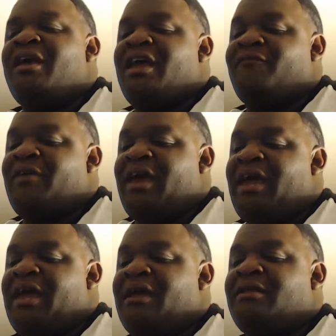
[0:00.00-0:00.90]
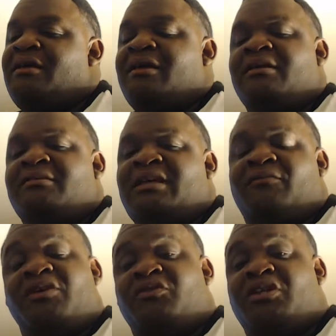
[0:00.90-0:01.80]
If I had
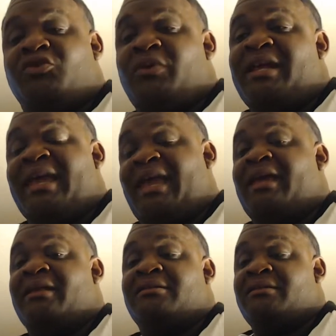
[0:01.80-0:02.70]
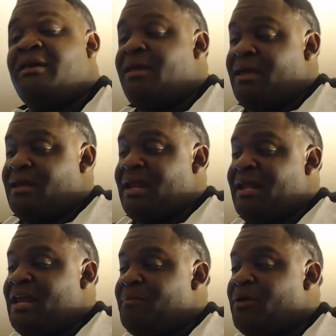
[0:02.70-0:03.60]
720 cans and I
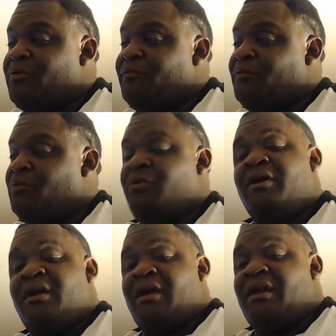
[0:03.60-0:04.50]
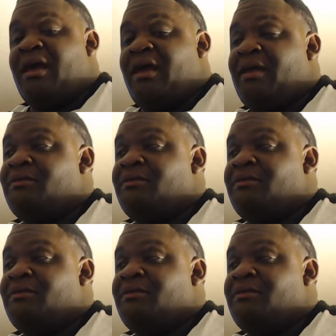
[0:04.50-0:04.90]
laid them out on the floor and I had